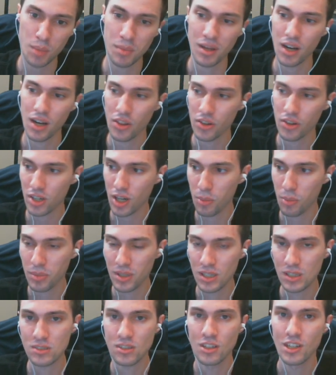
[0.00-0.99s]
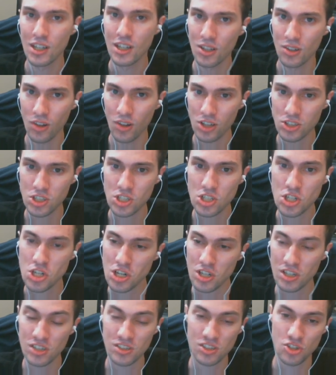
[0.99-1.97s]
At other companies, launch
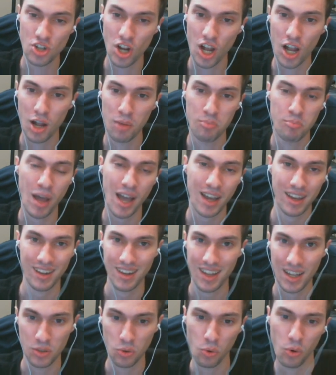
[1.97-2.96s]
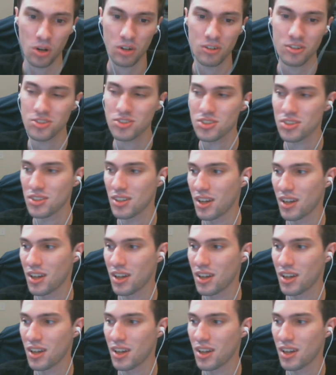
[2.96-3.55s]
engineer is a job back at headquarters.